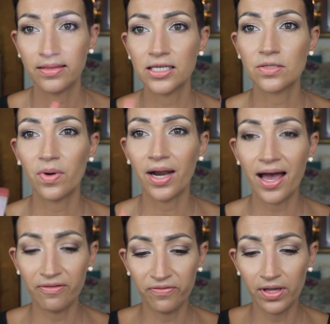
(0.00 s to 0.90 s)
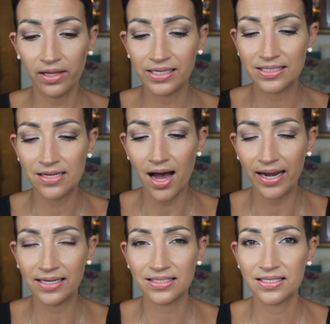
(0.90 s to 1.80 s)
This one I feel is
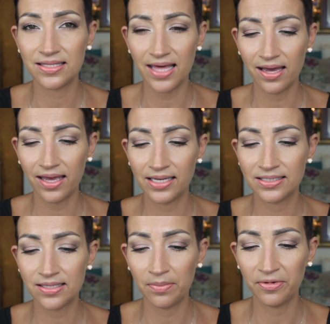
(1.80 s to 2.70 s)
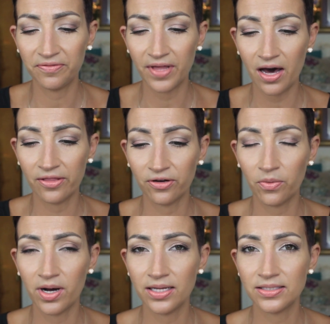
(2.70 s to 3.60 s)
not as thick as some of the other
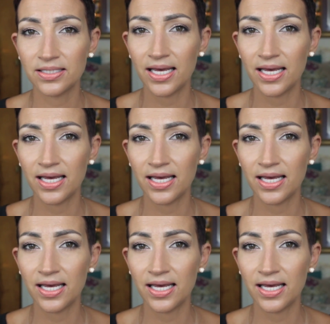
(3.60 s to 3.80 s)
ones.